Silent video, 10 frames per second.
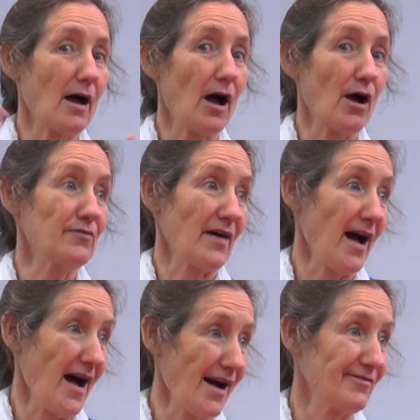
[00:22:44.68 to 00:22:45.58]
over
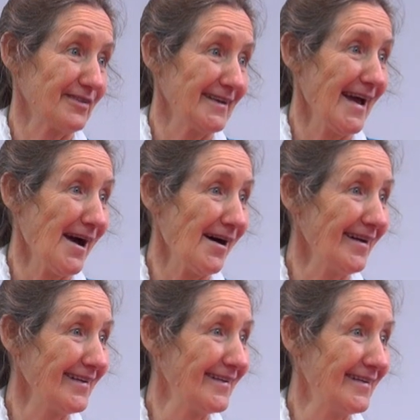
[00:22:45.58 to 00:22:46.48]
half an hour,
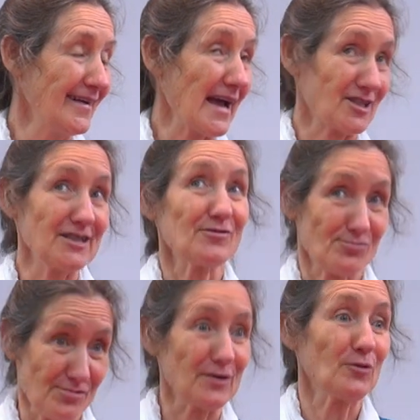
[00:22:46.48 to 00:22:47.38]
actually
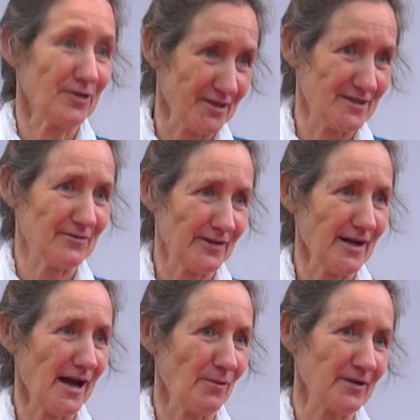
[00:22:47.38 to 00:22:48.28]
3/4 of an
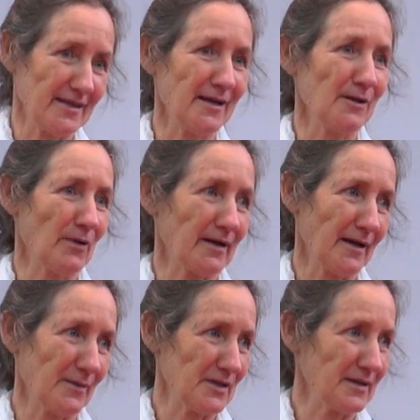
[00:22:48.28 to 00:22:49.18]
hour, with anyone
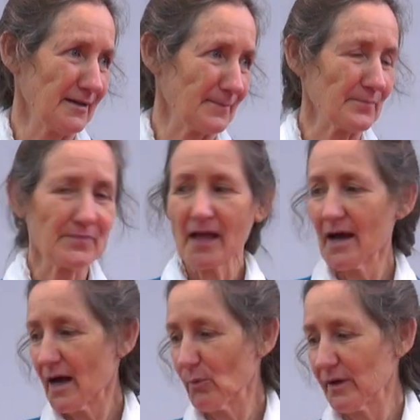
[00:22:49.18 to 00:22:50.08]
coming in.
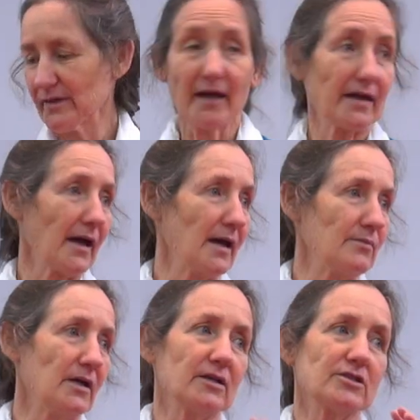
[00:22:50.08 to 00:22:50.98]
And when they
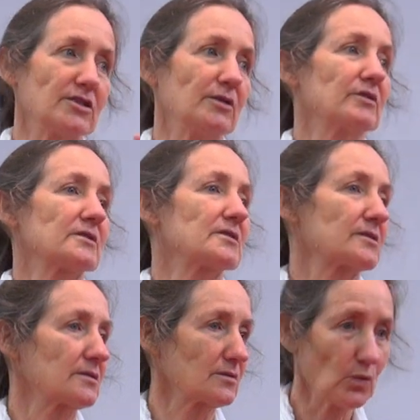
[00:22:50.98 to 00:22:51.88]
came in, she
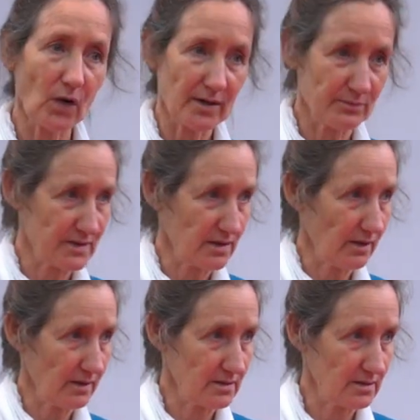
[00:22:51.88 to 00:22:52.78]
was quite
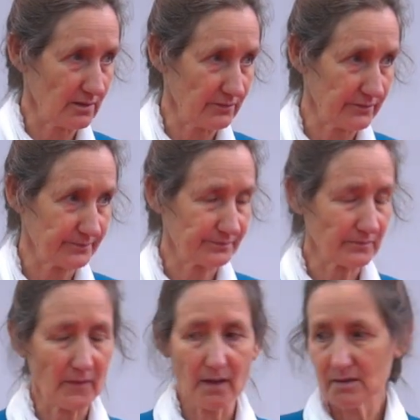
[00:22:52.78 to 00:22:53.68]
beside herself.
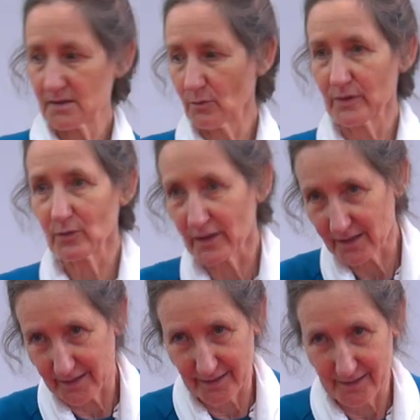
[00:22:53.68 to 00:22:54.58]
So we quickly